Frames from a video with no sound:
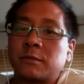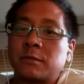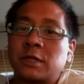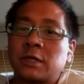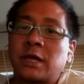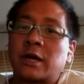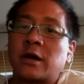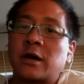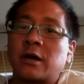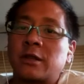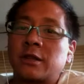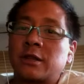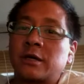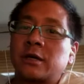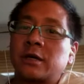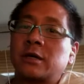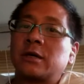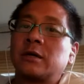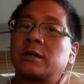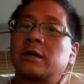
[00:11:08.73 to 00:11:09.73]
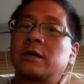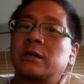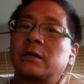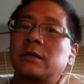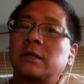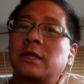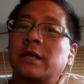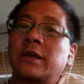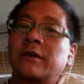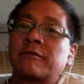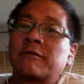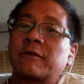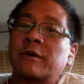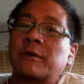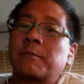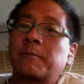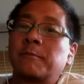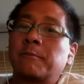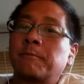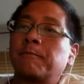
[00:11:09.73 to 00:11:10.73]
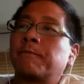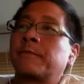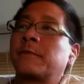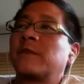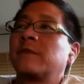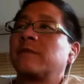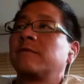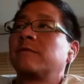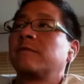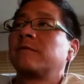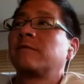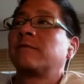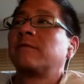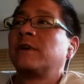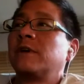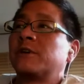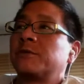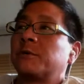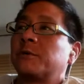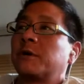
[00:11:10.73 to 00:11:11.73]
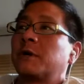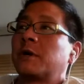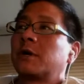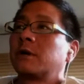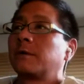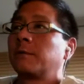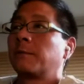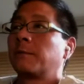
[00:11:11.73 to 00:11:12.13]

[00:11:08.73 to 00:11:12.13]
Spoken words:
click on the link from Facebook